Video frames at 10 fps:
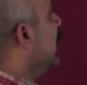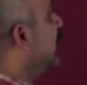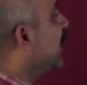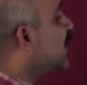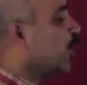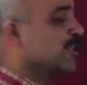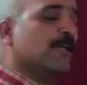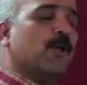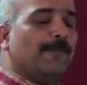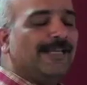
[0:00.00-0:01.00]
This
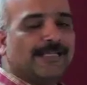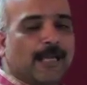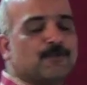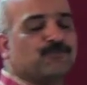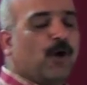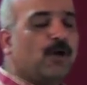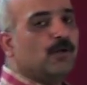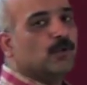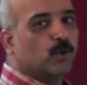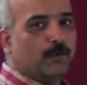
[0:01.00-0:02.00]
question normally comes for
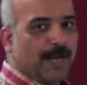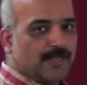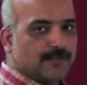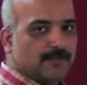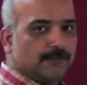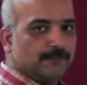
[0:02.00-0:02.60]
2 marks.